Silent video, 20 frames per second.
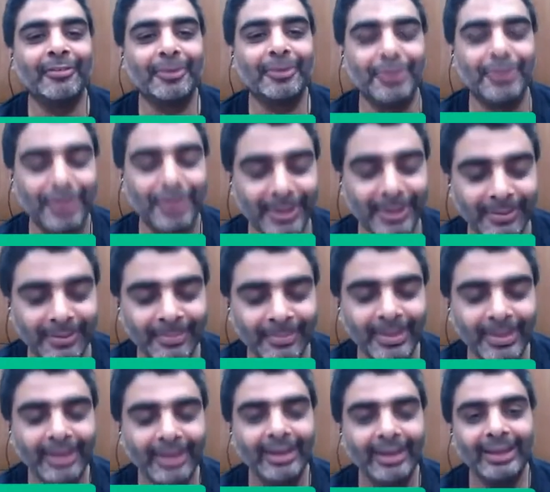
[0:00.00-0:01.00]
to him
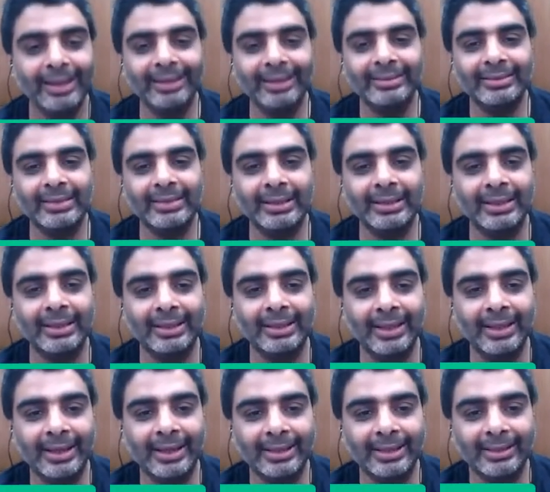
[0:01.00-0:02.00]
is that he
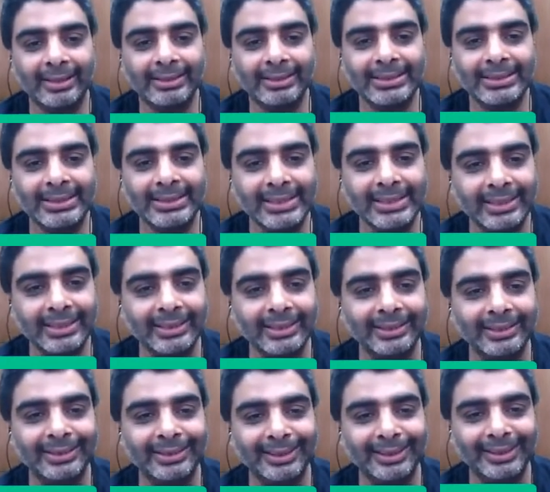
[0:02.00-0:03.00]
had seeded
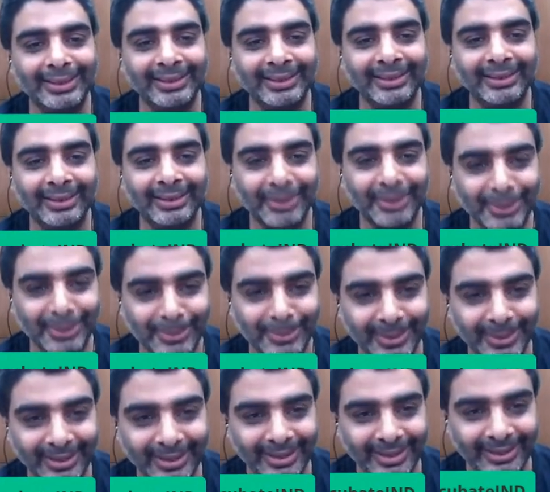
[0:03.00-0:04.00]
the
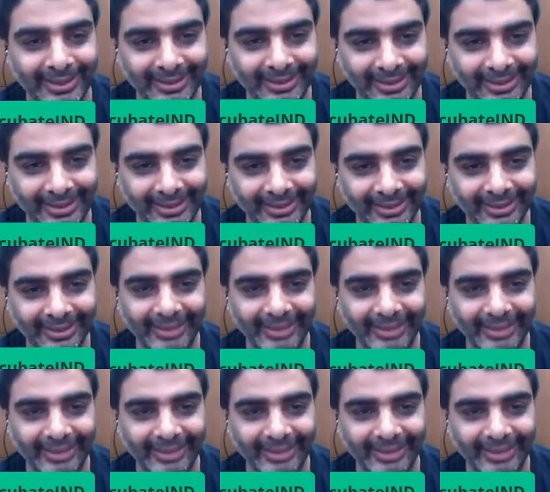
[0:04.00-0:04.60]
Incubate IND,